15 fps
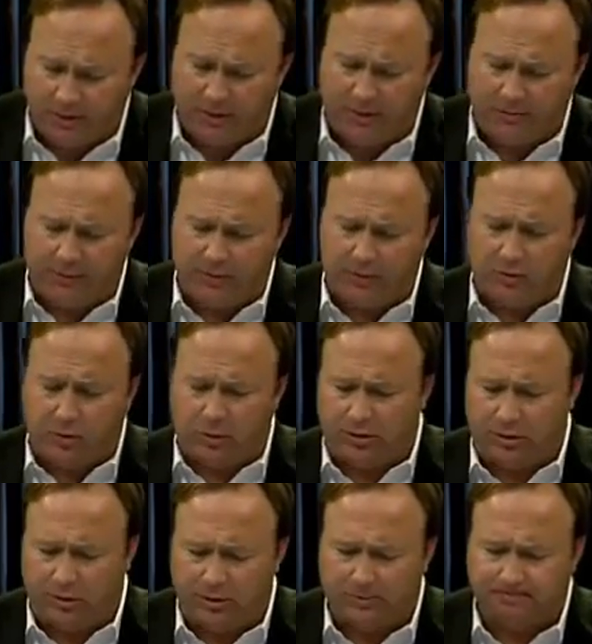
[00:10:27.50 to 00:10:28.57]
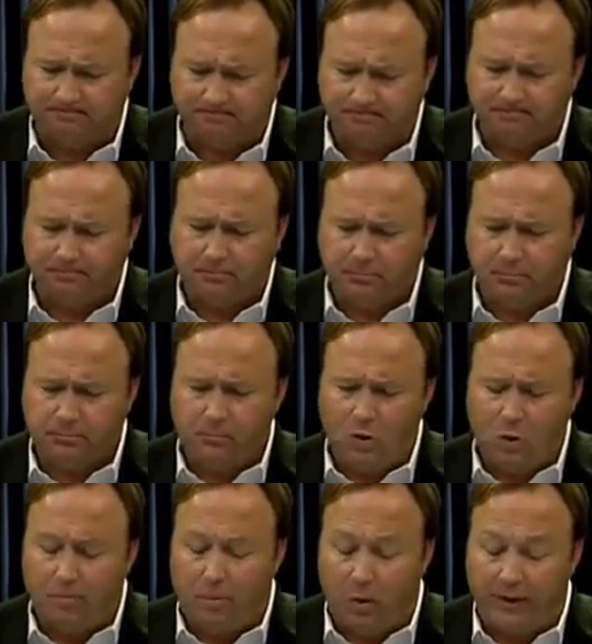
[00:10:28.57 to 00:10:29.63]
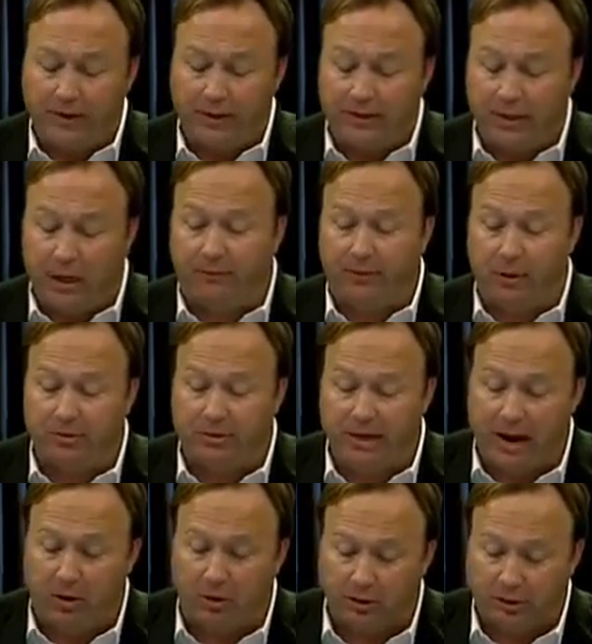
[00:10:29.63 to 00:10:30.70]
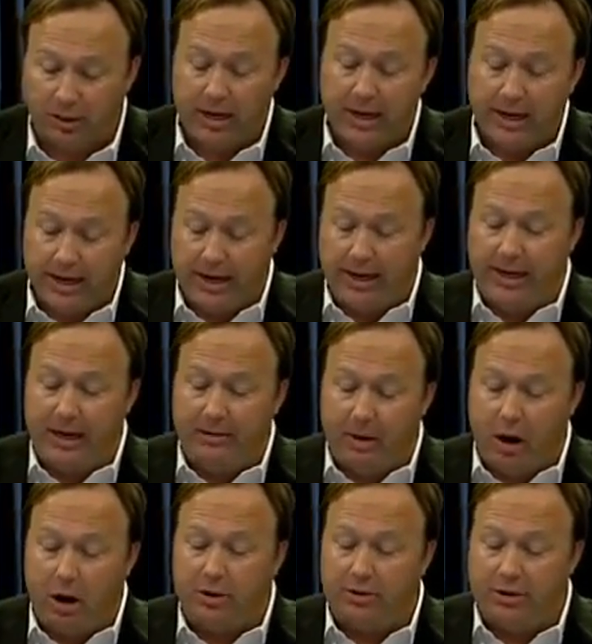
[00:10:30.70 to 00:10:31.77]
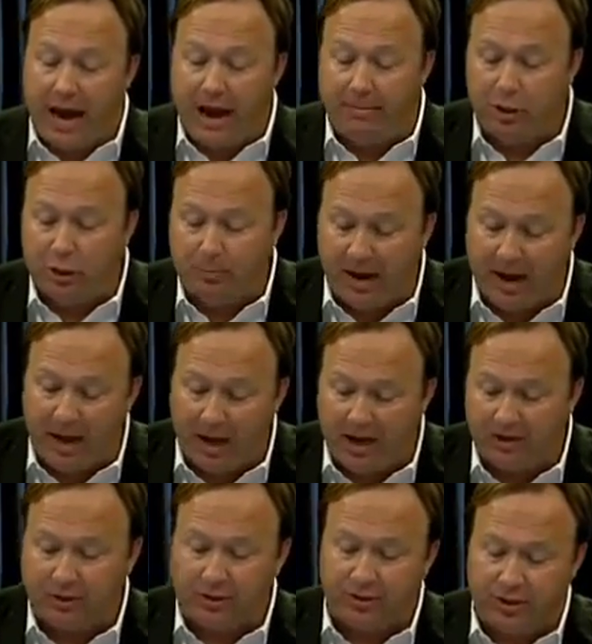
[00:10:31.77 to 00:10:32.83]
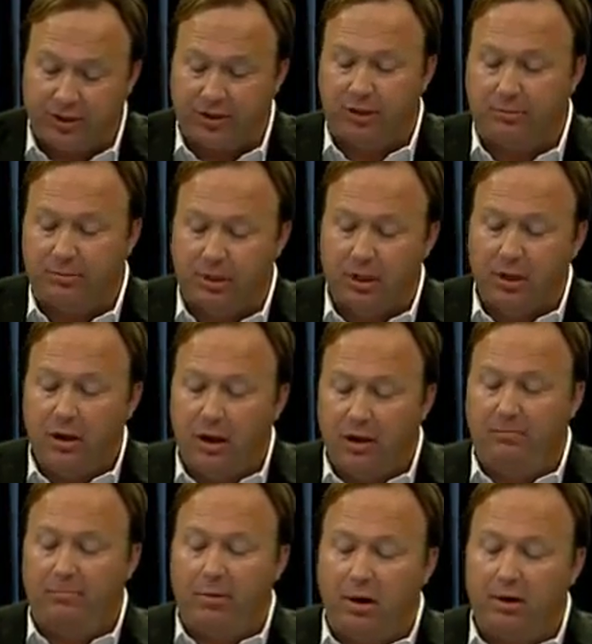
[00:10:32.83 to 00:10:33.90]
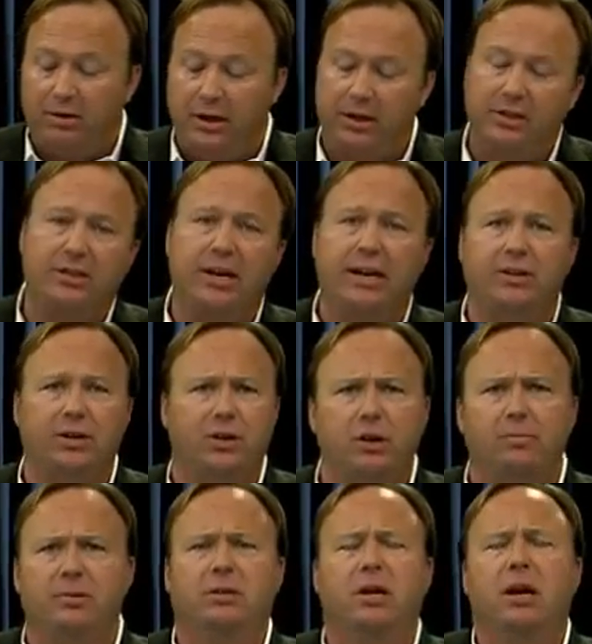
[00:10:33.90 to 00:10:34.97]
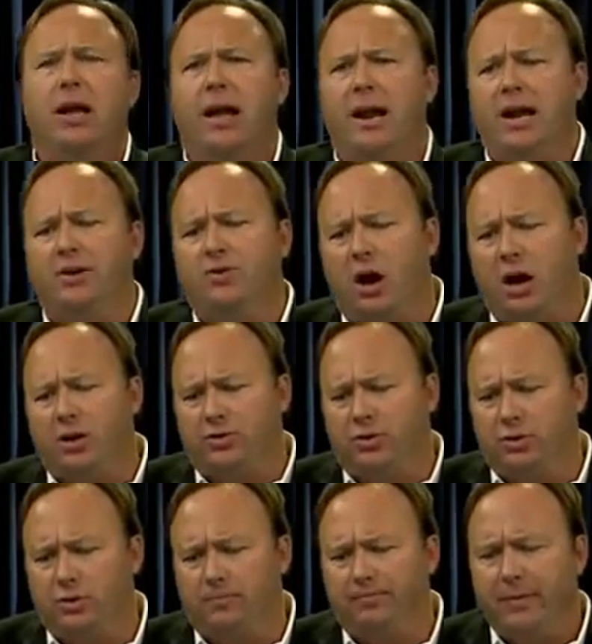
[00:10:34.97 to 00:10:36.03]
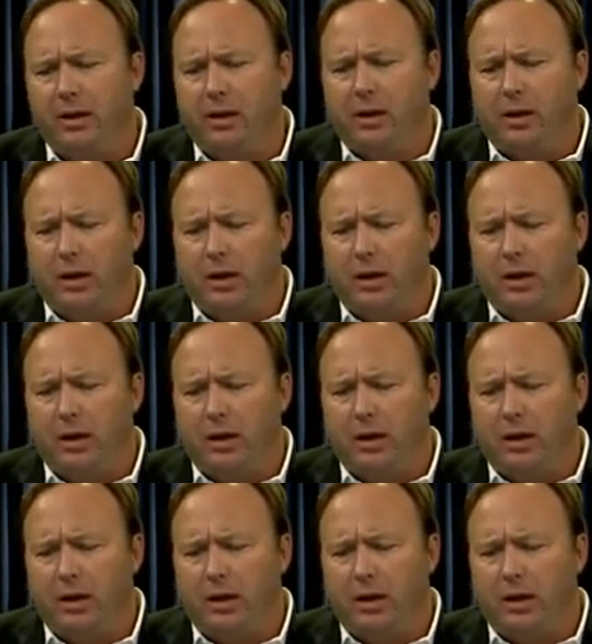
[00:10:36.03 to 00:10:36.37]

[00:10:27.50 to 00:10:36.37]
of different sources reporting that cell phone towers and EMR damage biological systems of birds, insects, and humans. And I talked to